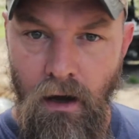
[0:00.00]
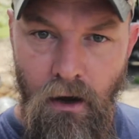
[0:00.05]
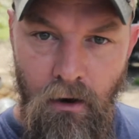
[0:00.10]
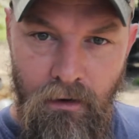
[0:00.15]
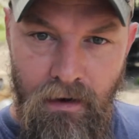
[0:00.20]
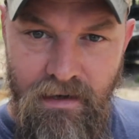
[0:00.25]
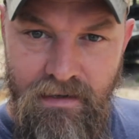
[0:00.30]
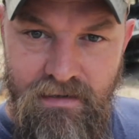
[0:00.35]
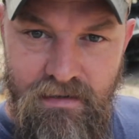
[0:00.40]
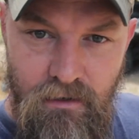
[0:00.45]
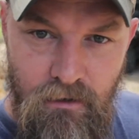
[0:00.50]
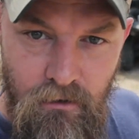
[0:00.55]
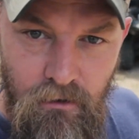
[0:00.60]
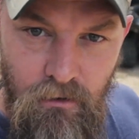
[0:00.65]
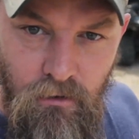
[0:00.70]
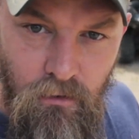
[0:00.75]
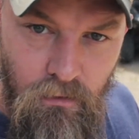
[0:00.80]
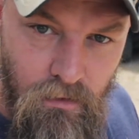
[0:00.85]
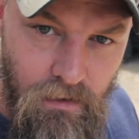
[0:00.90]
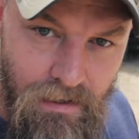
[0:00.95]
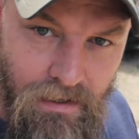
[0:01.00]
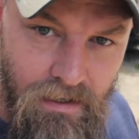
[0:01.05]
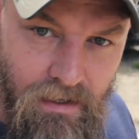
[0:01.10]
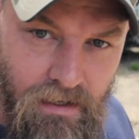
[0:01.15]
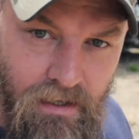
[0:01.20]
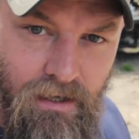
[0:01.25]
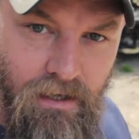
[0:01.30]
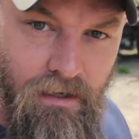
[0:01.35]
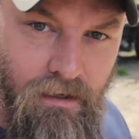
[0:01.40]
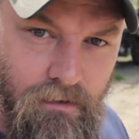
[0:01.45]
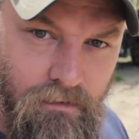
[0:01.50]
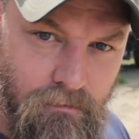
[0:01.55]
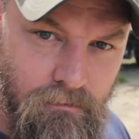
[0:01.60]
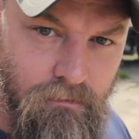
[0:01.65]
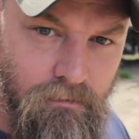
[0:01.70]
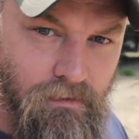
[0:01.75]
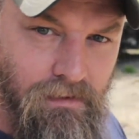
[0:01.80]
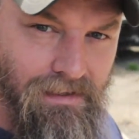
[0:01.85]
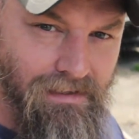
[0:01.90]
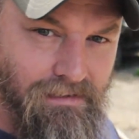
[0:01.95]
Okay, so
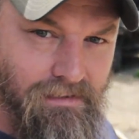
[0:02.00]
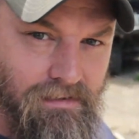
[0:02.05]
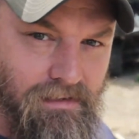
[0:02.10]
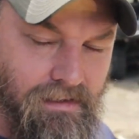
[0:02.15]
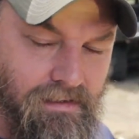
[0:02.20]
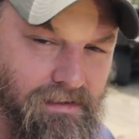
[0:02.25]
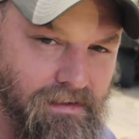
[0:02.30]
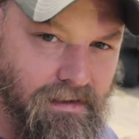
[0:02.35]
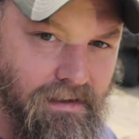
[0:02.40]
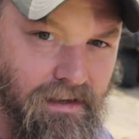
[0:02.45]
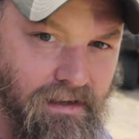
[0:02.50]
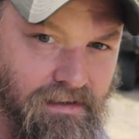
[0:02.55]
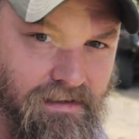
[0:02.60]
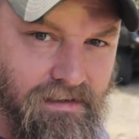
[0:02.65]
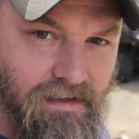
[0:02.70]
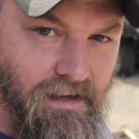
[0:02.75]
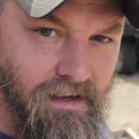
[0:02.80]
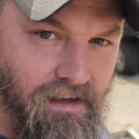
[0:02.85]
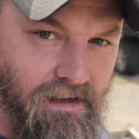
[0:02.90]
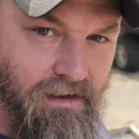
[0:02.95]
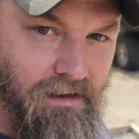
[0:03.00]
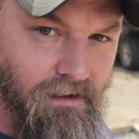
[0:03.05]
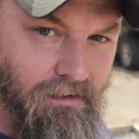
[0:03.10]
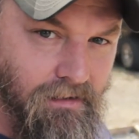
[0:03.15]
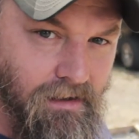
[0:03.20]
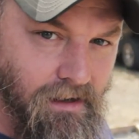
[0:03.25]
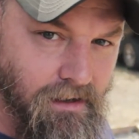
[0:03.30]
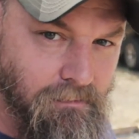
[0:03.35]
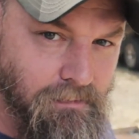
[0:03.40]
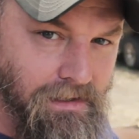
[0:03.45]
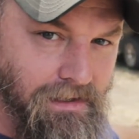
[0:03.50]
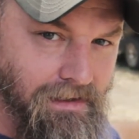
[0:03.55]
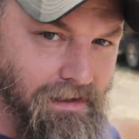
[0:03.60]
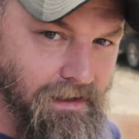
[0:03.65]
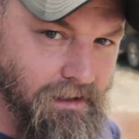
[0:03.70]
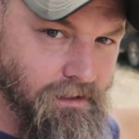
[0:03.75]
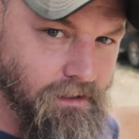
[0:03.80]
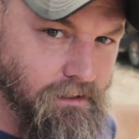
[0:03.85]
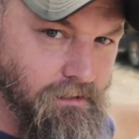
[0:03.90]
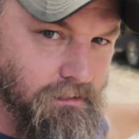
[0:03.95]
it's the next day, and I've kind of been
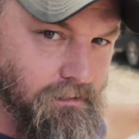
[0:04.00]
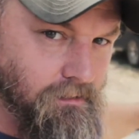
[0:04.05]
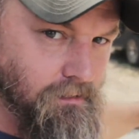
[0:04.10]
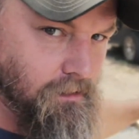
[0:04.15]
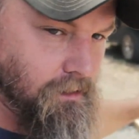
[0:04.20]
dinking,